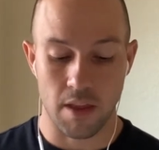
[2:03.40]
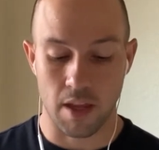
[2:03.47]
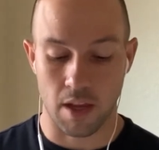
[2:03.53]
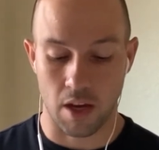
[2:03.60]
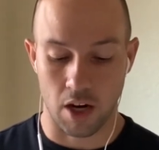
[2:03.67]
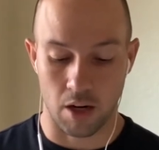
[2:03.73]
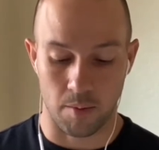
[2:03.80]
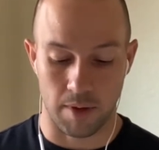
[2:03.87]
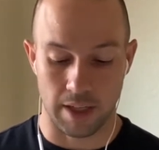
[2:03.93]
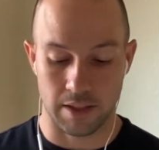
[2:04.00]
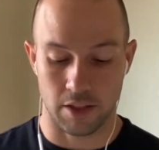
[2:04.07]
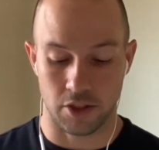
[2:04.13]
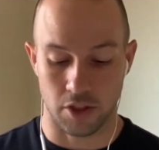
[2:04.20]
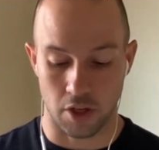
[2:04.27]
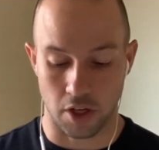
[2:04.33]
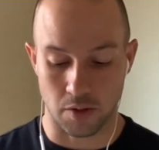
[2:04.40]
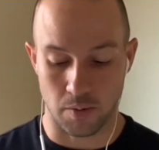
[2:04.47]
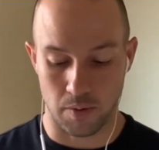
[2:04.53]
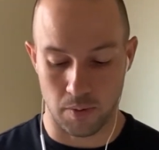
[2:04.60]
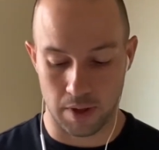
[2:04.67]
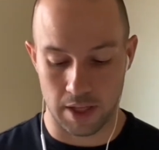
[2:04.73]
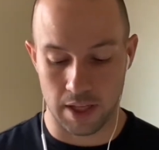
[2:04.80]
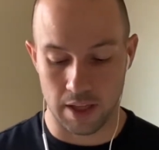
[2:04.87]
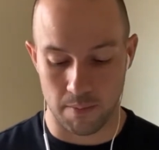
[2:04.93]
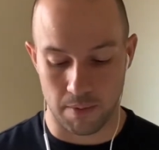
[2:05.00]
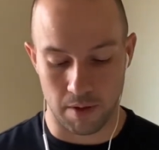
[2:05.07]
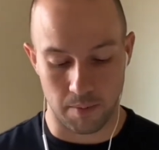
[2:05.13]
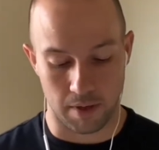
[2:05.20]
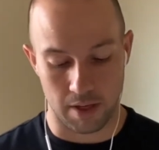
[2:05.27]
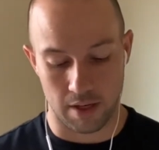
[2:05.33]
caramelize the sugars within the
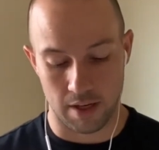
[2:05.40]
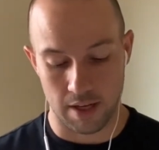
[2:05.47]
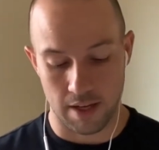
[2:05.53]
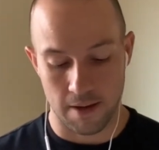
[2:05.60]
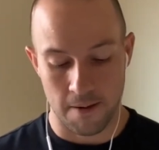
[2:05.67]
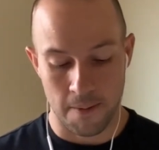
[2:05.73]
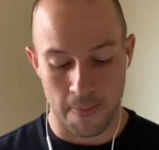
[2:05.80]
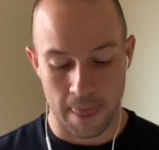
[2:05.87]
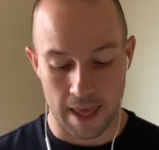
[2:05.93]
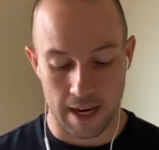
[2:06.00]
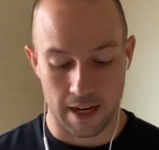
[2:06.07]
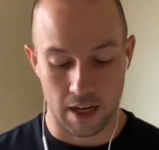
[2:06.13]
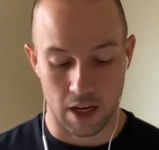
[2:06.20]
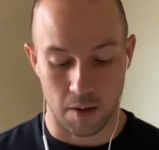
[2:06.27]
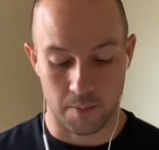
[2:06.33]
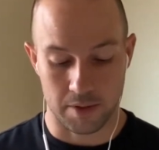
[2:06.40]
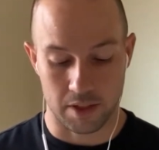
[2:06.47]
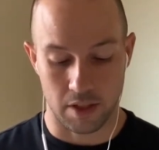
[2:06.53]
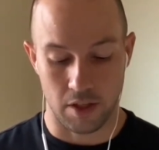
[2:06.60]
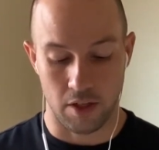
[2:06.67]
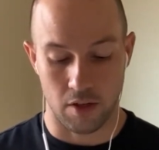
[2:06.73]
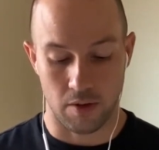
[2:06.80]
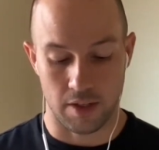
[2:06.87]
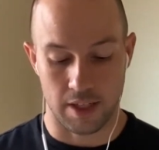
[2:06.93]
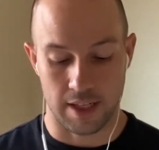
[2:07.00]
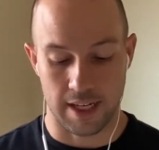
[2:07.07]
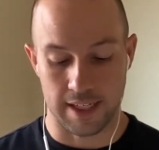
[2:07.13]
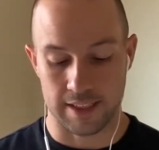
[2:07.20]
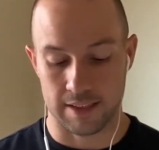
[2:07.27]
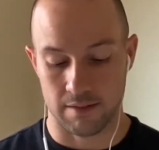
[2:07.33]
pumpkin, and it helps to
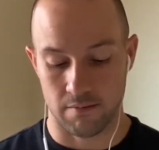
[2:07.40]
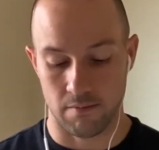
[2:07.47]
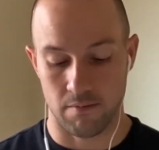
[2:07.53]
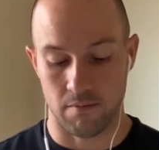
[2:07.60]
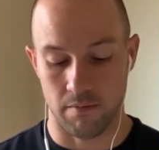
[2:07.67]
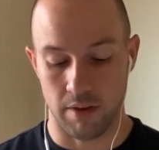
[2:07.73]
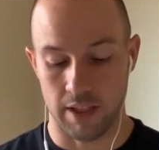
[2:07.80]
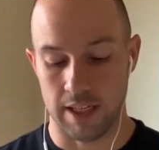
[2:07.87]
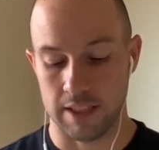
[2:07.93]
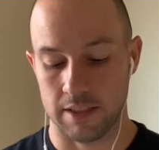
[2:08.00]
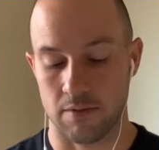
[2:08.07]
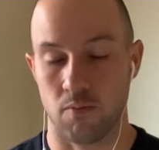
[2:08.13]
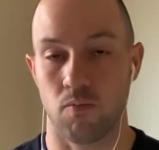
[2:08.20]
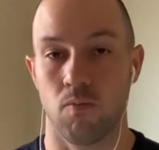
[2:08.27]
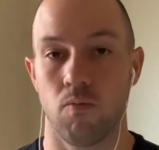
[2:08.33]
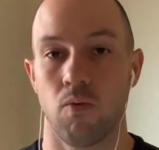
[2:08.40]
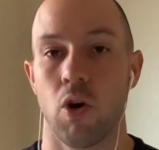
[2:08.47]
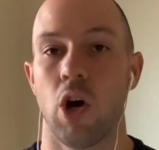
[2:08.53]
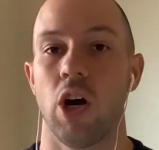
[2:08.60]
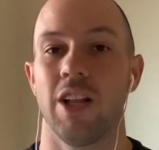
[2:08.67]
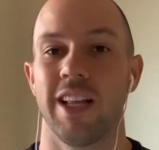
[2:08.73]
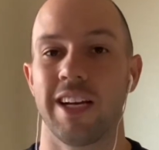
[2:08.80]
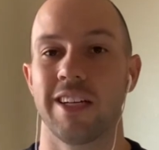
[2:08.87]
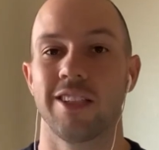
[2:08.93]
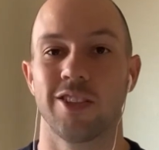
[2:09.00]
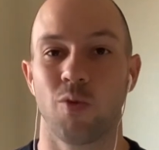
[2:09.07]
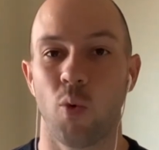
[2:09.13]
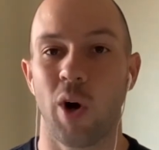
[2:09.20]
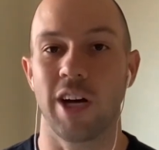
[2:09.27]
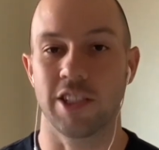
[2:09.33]
taste less raw, like
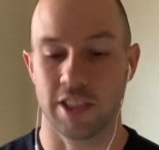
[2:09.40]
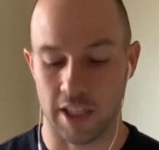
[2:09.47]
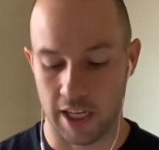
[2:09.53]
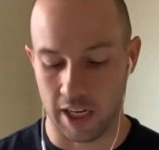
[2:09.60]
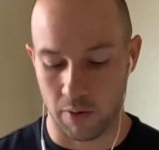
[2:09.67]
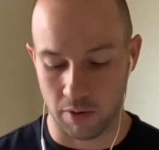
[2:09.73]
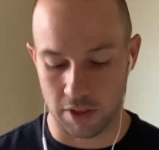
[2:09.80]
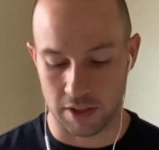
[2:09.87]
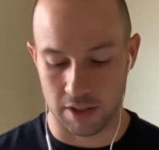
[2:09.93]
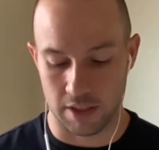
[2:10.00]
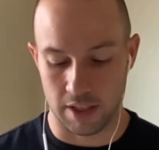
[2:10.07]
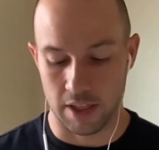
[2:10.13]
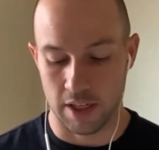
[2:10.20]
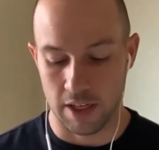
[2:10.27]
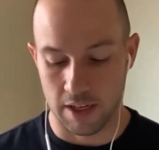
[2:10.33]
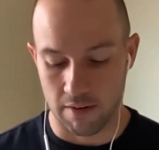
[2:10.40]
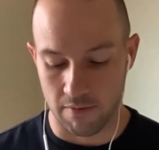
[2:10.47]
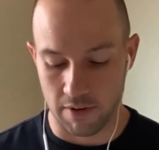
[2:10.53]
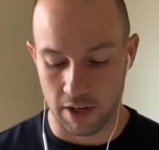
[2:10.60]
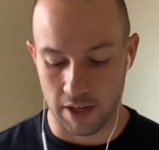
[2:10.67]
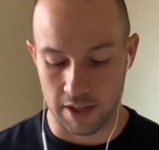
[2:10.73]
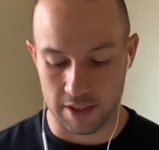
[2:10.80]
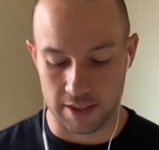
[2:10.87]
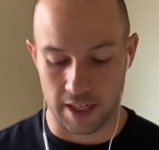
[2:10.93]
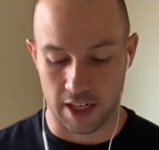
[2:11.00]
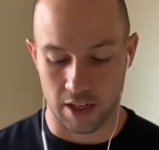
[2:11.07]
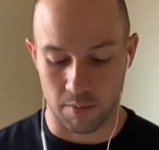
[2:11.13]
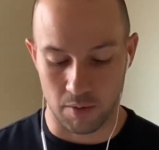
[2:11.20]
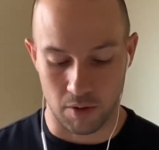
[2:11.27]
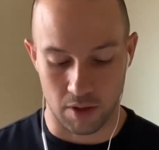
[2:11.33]
squash-like, which isn't very
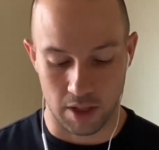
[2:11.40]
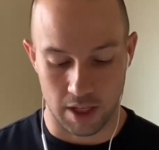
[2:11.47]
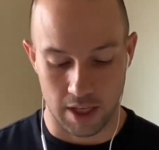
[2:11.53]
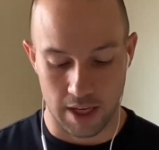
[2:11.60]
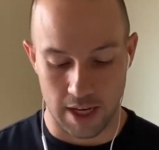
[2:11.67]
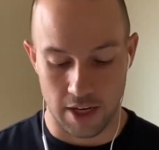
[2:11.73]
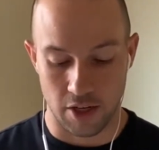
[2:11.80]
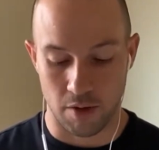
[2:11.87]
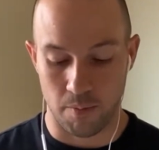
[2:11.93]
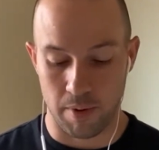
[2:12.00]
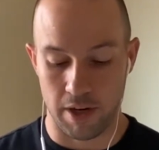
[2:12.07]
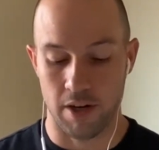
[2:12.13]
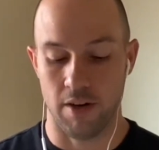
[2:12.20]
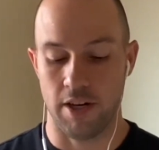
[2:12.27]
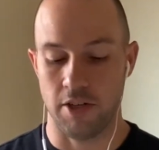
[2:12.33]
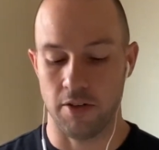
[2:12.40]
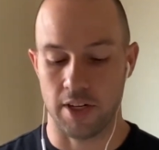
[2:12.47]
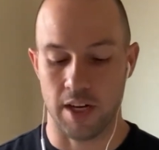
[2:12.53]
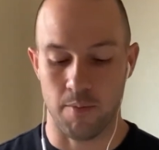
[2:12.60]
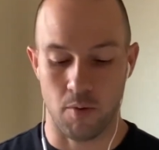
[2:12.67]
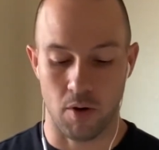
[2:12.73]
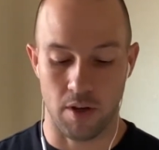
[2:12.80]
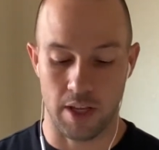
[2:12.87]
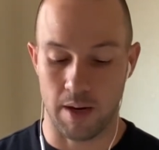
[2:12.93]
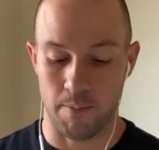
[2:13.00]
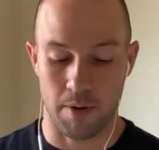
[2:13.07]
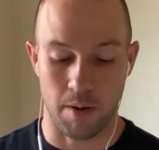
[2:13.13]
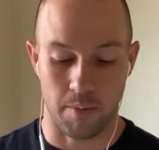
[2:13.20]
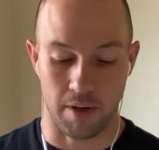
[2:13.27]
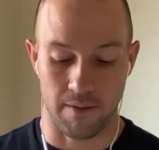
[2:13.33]
desirable in your beer, and you'll get more of that
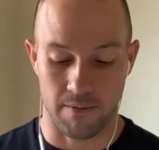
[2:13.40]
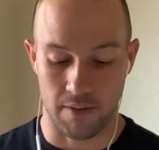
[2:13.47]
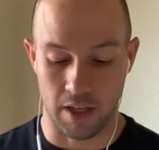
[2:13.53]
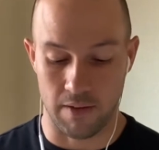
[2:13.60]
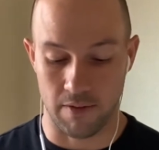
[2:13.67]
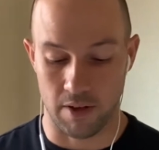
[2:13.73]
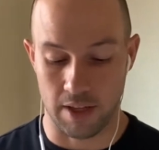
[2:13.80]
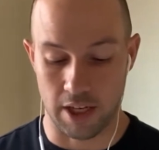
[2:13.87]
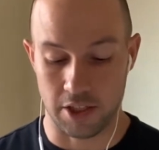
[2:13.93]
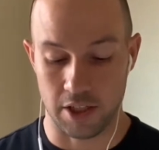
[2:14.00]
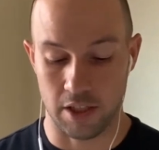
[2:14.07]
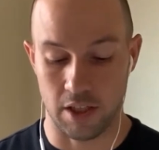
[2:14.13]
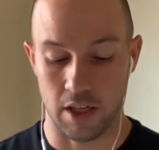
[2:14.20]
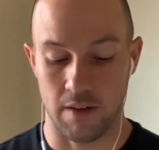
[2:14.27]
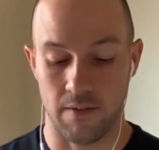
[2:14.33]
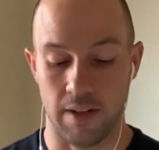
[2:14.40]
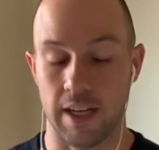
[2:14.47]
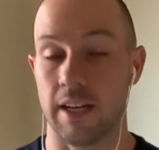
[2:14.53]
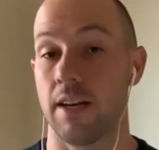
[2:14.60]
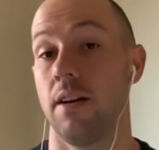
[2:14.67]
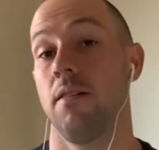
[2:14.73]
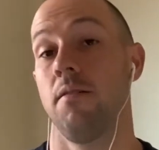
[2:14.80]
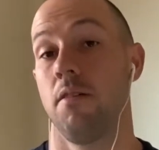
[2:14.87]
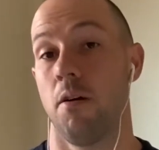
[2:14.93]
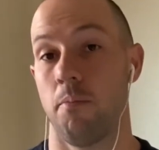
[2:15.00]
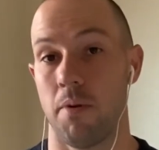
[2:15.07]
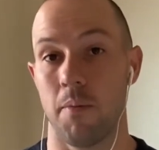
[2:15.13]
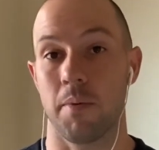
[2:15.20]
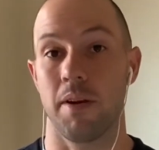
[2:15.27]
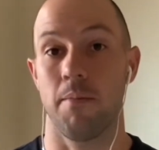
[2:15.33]
pumpkin flavor that you love, like a
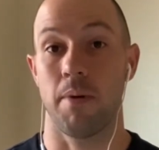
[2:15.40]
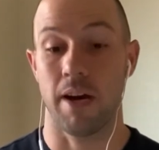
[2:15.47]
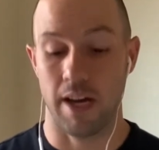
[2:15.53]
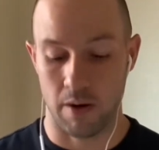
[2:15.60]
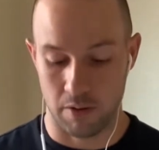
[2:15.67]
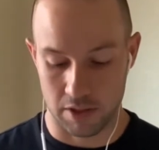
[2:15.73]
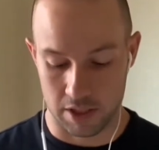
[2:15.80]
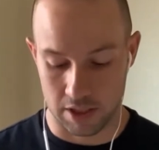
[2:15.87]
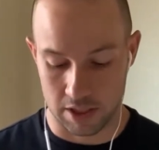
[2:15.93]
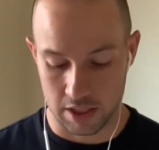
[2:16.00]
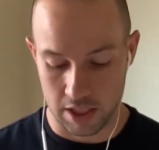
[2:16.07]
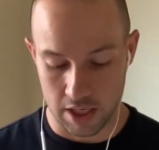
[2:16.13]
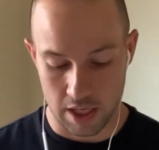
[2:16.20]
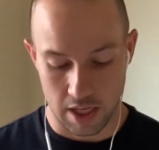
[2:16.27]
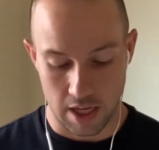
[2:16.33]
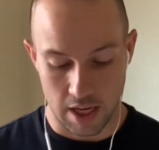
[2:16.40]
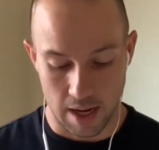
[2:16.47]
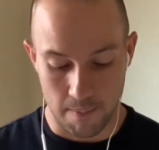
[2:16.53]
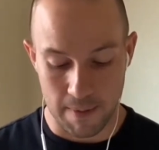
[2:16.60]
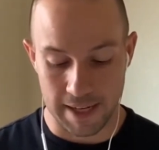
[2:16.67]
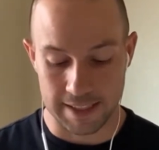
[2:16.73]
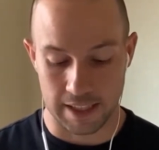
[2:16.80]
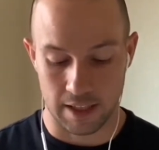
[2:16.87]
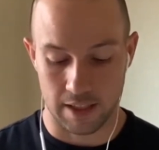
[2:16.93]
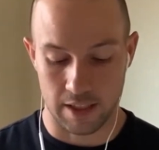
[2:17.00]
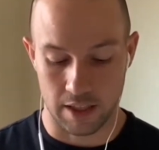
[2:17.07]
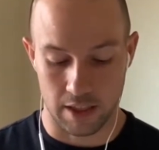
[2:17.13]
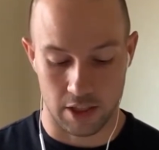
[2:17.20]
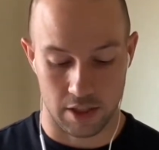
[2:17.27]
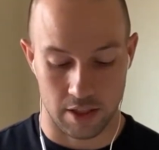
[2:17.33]
pumpkin pie, which is amazingly
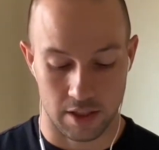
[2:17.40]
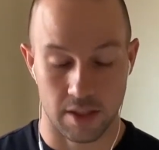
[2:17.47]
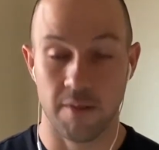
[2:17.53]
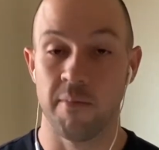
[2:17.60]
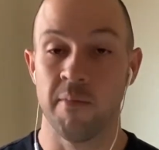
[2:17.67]
delicious.